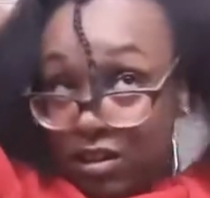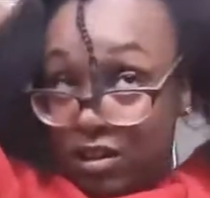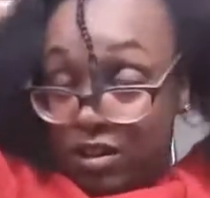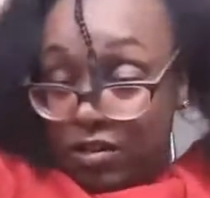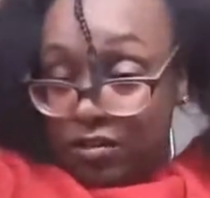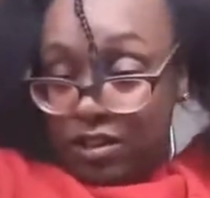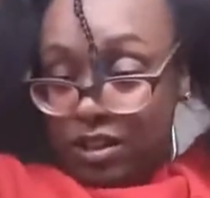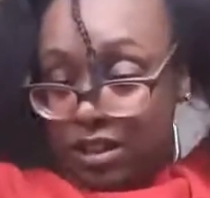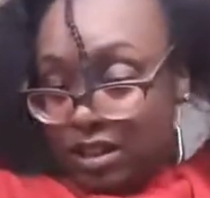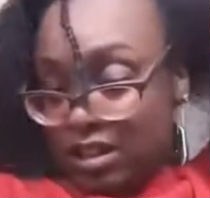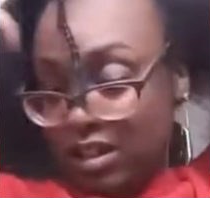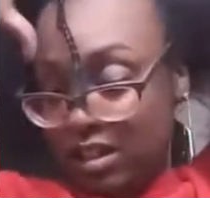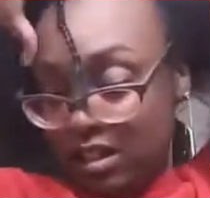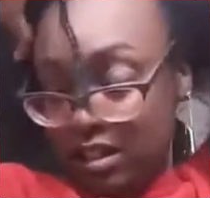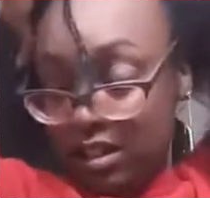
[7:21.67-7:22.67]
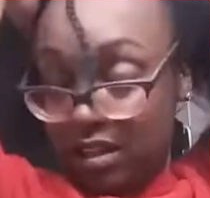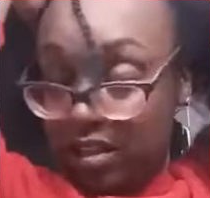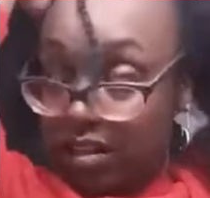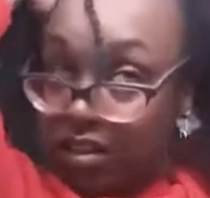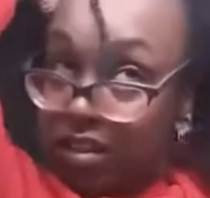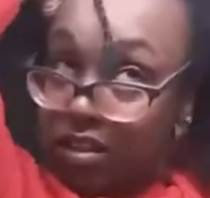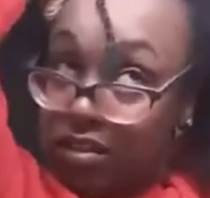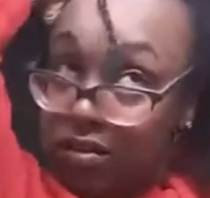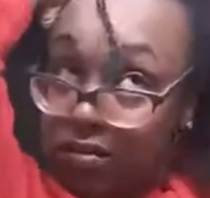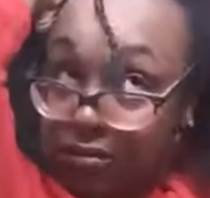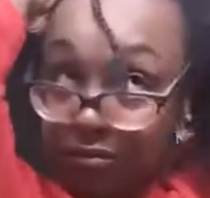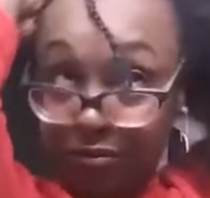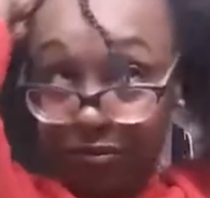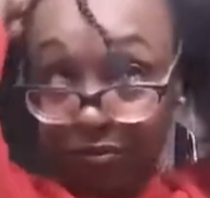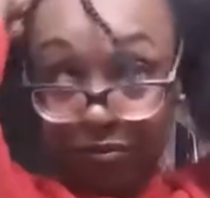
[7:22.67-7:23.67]
No one's gonna see this,
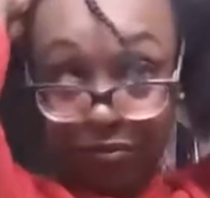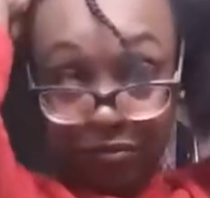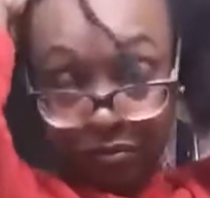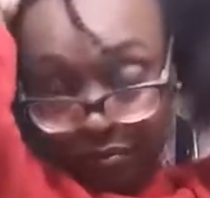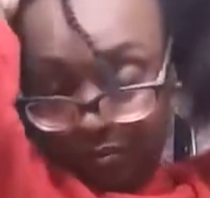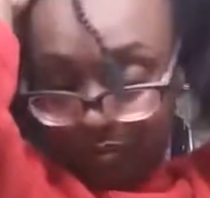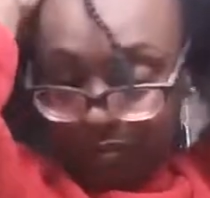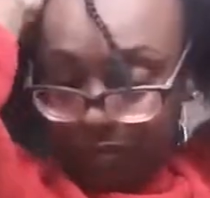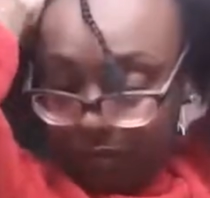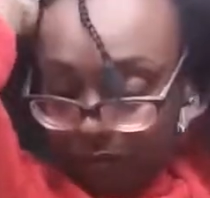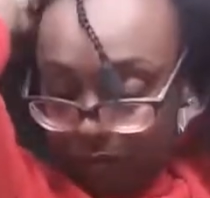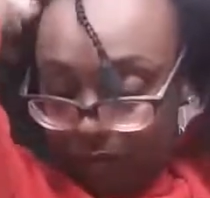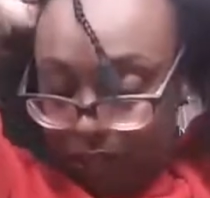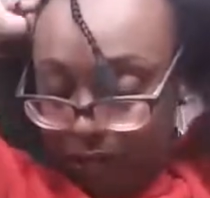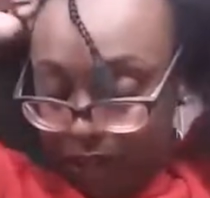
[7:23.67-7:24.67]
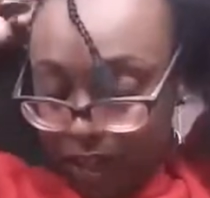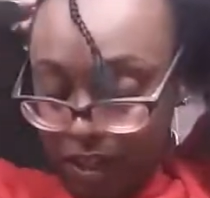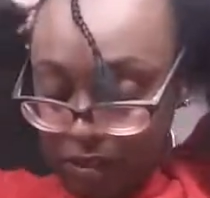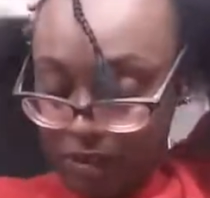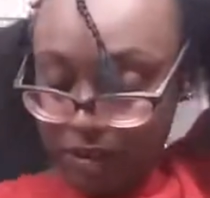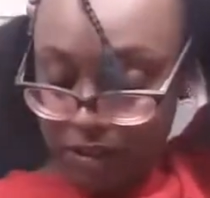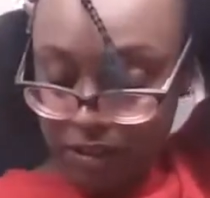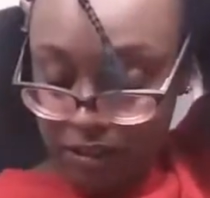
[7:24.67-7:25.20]
so I really